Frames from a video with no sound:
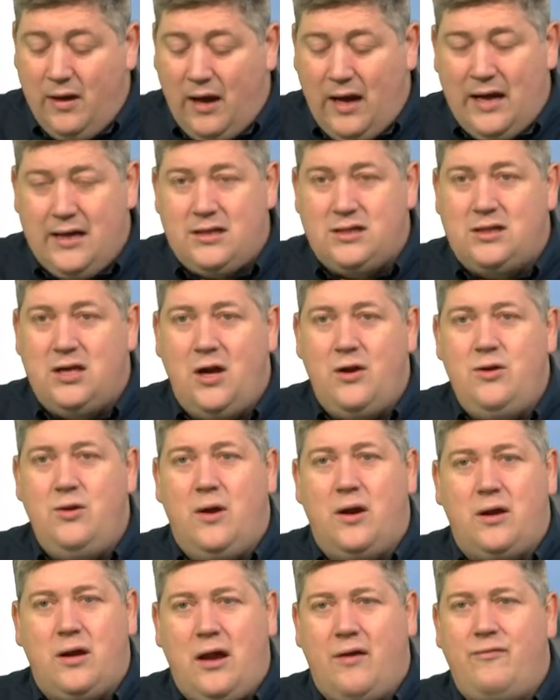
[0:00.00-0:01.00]
i tell you,
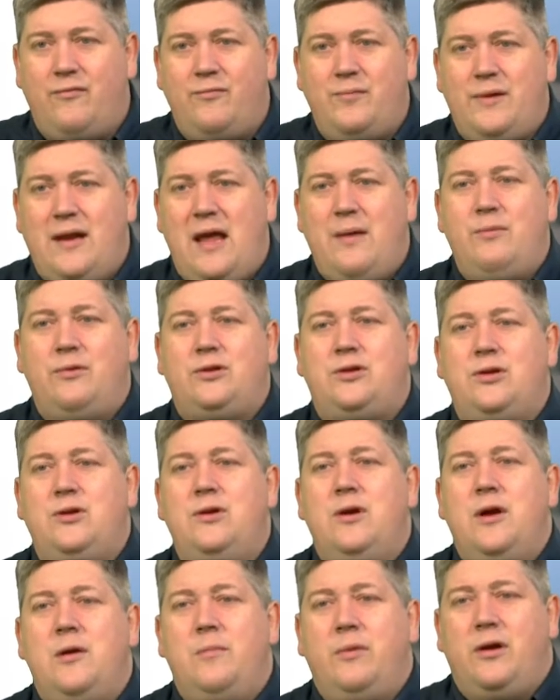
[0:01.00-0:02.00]
I haven't been able
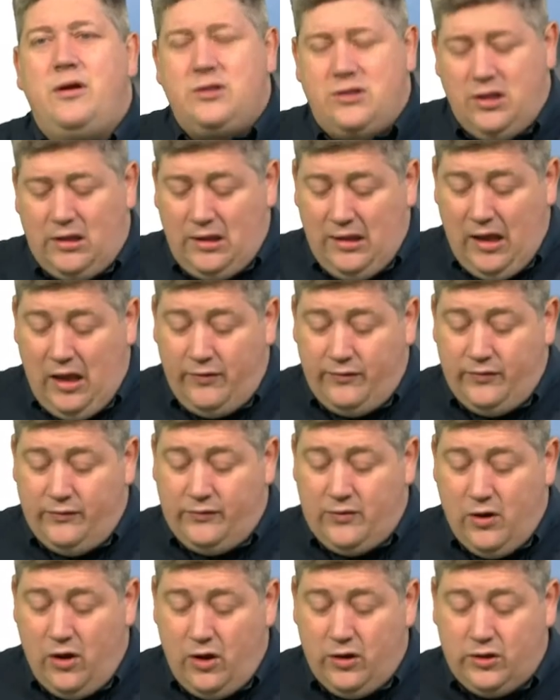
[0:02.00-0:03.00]
to because the love
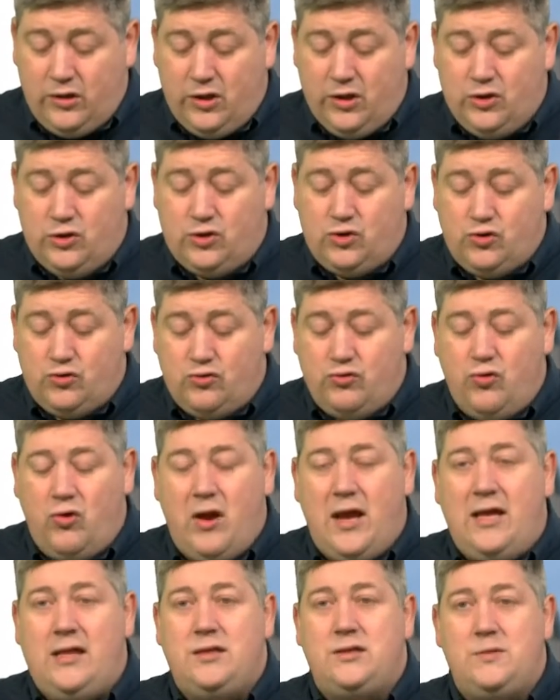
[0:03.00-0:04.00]
of God
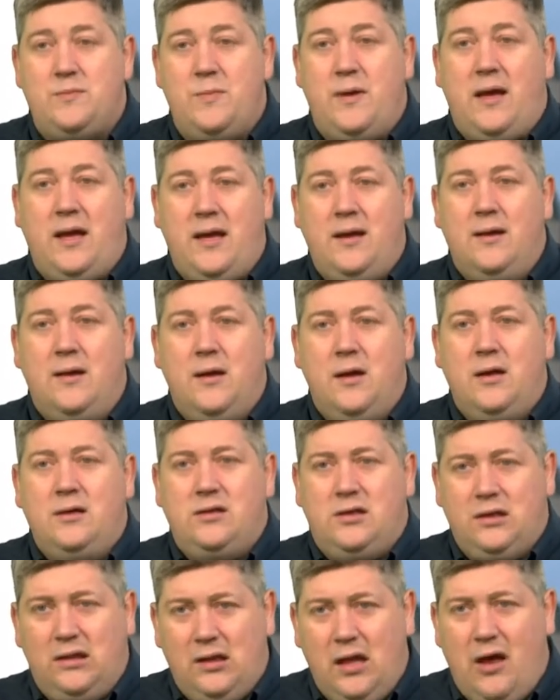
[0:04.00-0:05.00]
constrains me
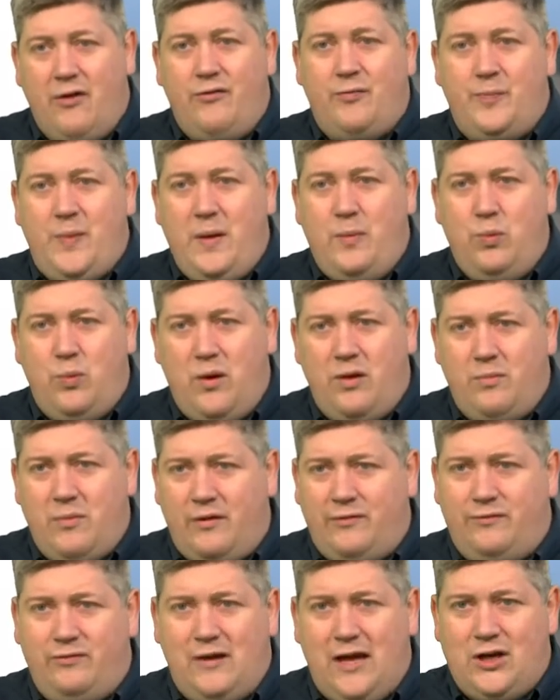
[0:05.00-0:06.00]
to love people, whether
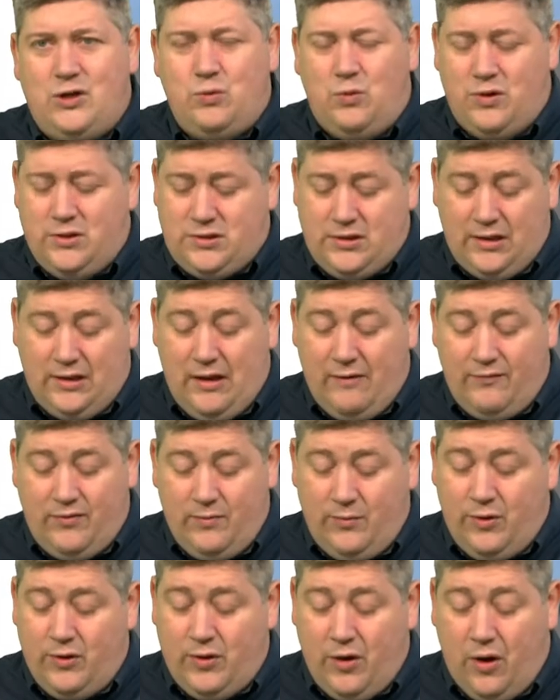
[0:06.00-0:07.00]
my flesh wants to love
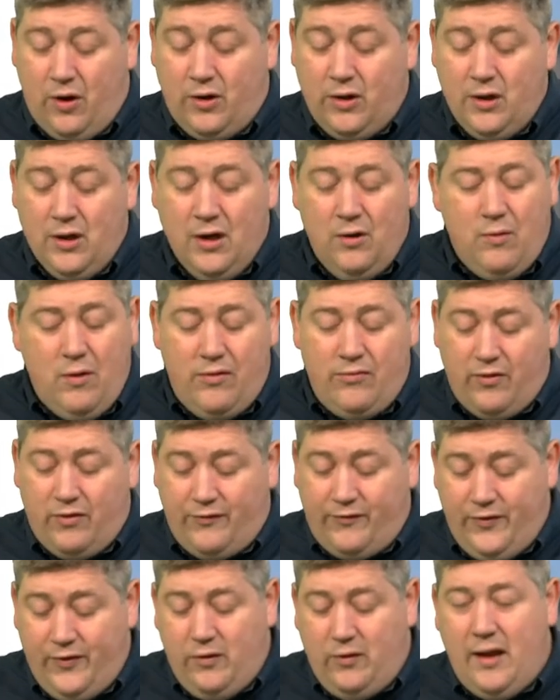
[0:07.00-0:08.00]
them or not, whether I
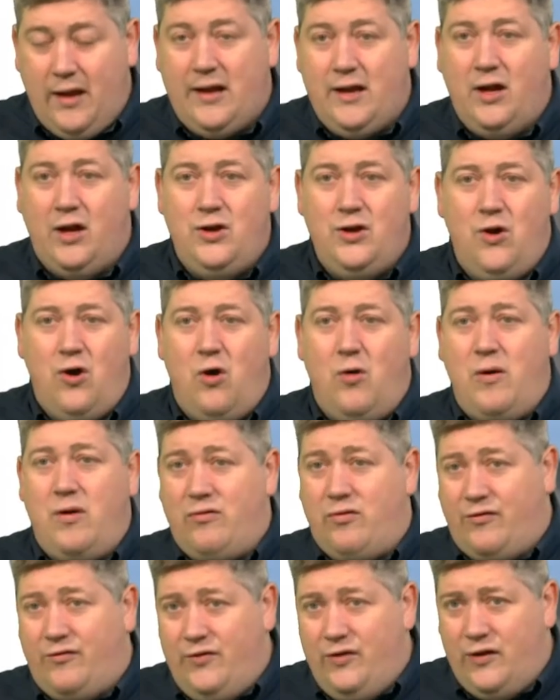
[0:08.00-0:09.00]
feel like it or not,
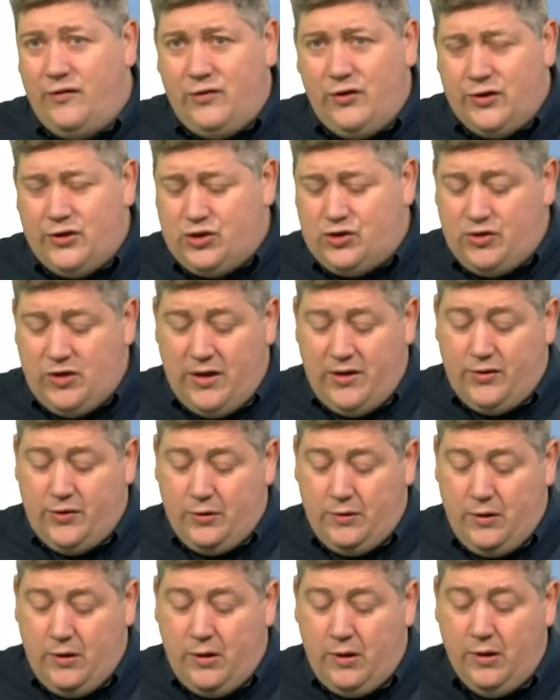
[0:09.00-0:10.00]
whether I feel I've got the strength
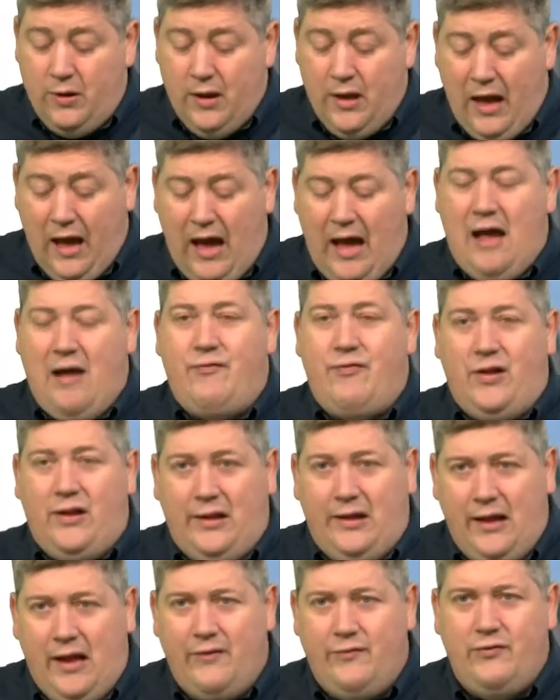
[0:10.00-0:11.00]
or not. I have the
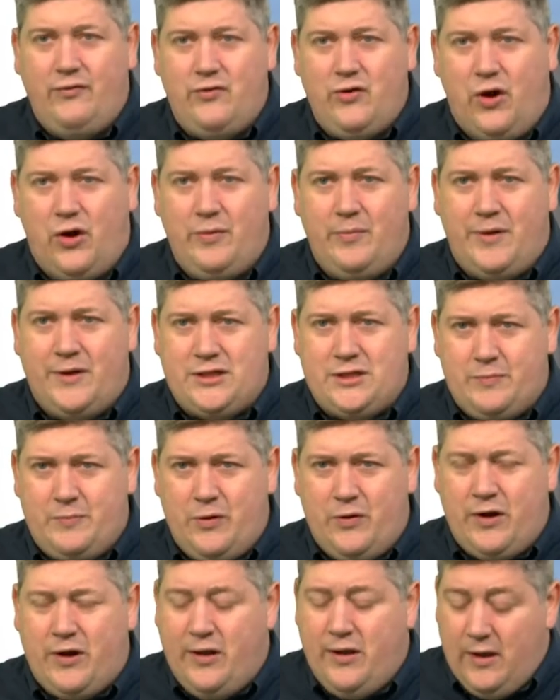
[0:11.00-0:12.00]
love of God in my
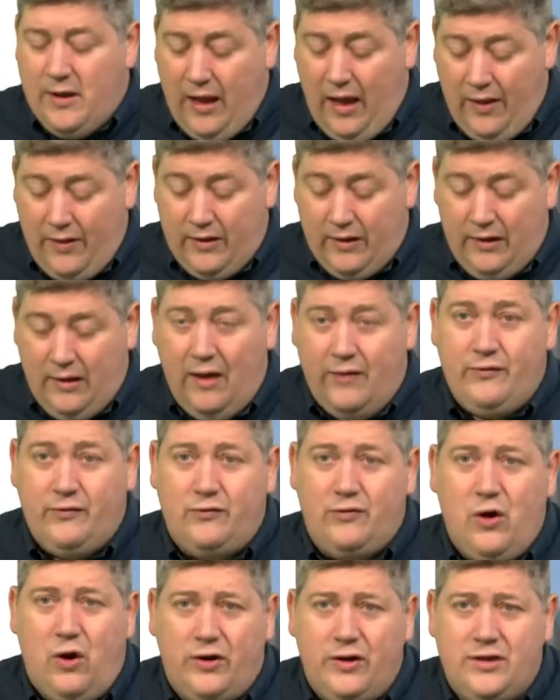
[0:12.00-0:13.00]
spirit, and the love
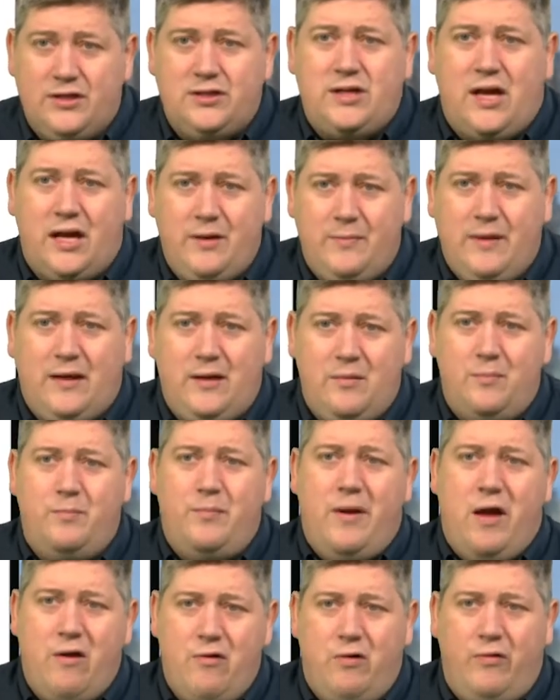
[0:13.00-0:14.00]
of God inside me can
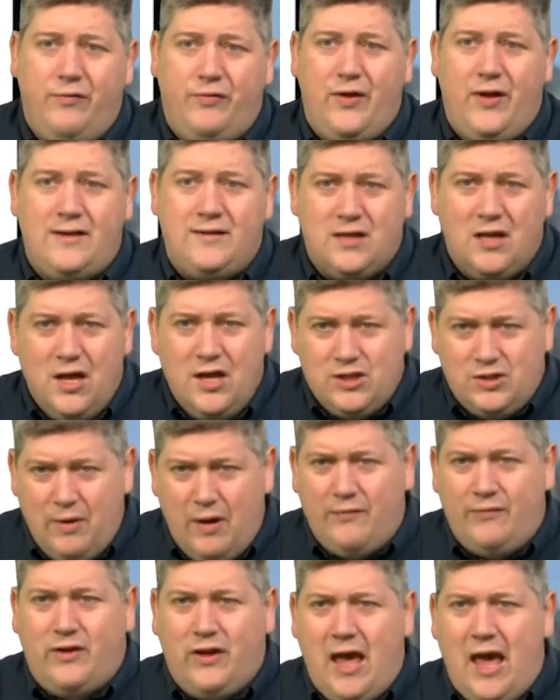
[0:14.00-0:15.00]
bear all things. So so
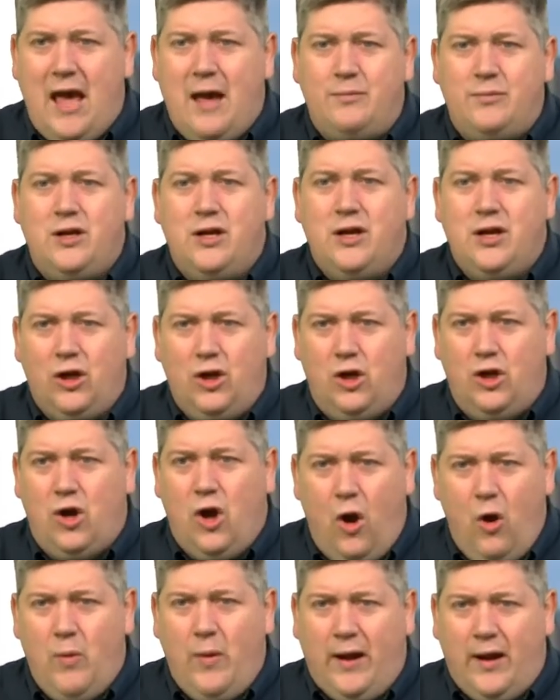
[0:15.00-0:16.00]
I've kept
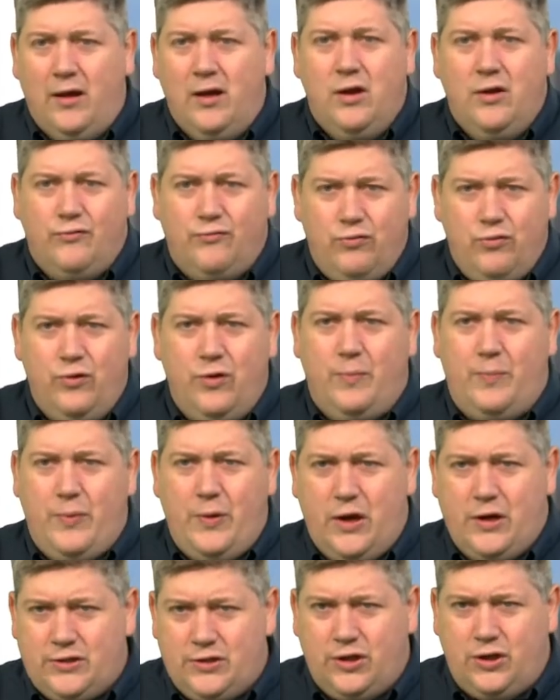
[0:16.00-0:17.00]
going through the
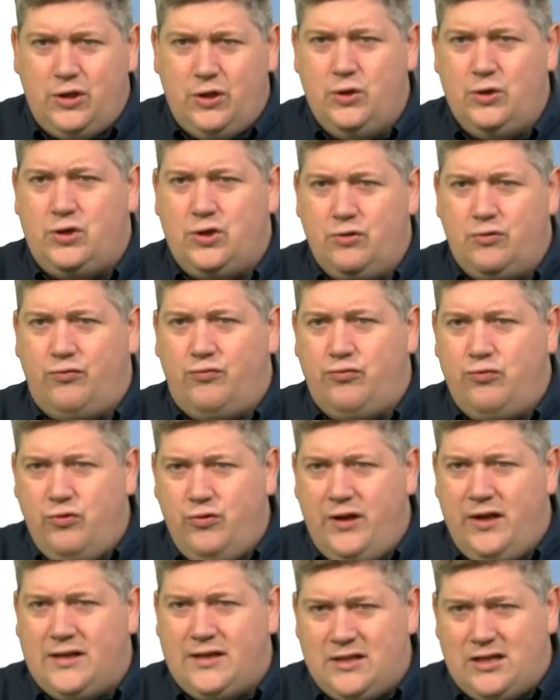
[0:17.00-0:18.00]
persecution, through
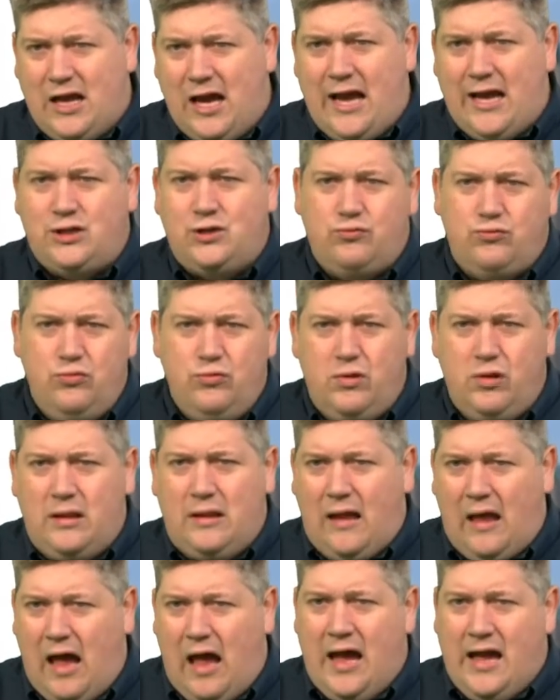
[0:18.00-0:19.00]
the attacks, through the
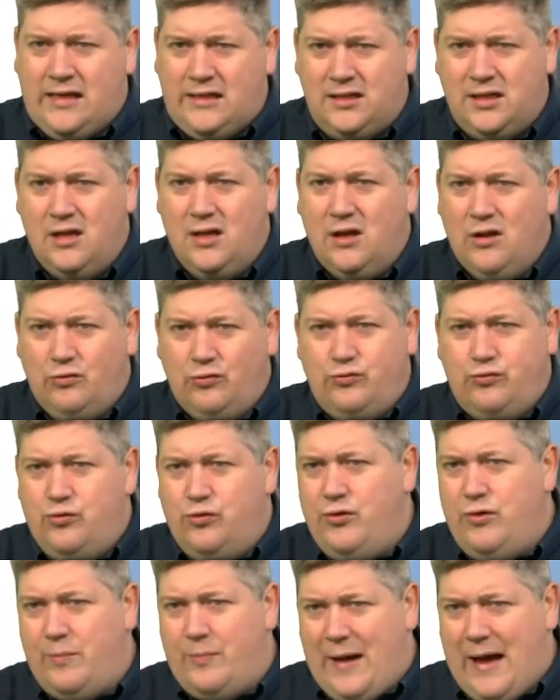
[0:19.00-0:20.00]
lies,
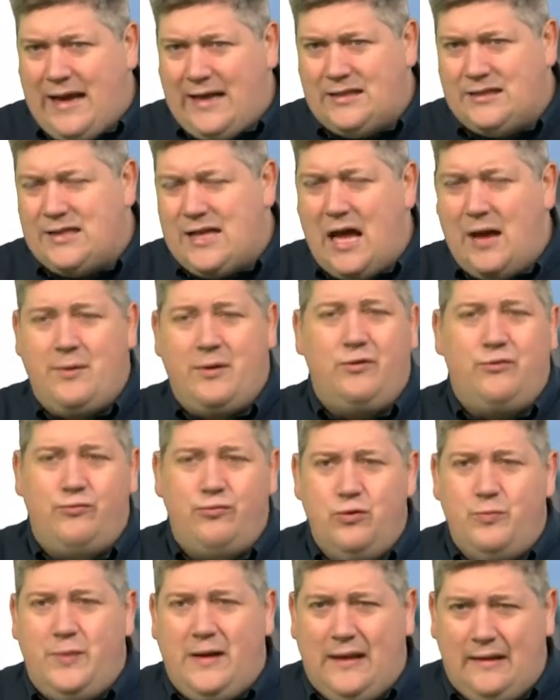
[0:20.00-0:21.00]
through the backstabbing,
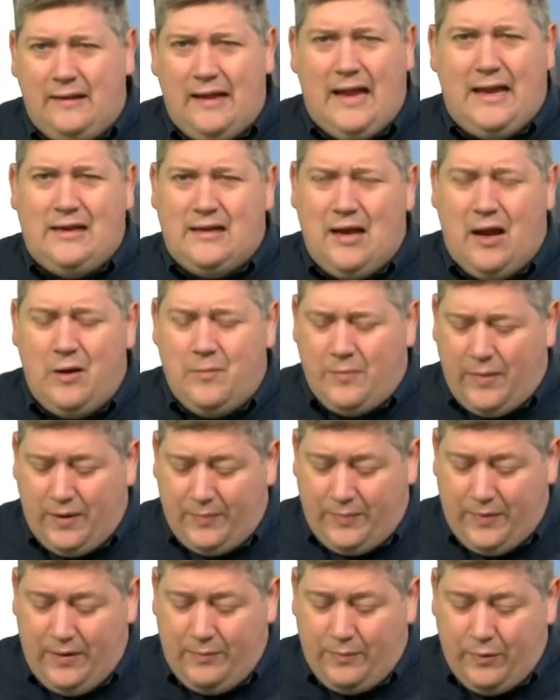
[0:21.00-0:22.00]
through being let down by
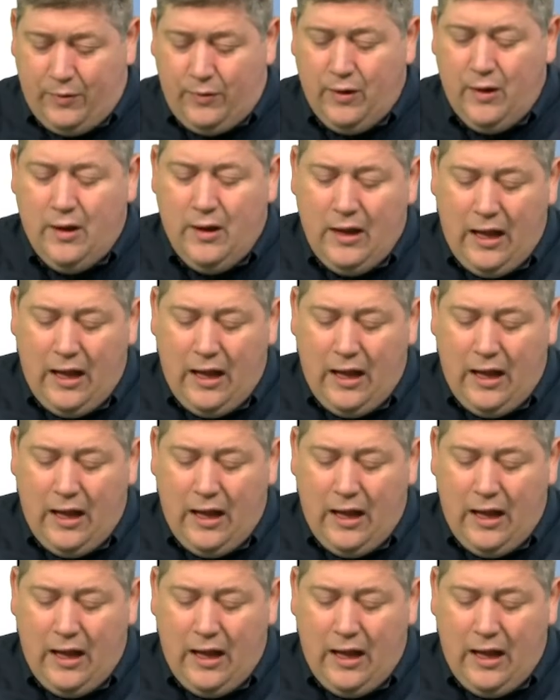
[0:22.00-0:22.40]
people.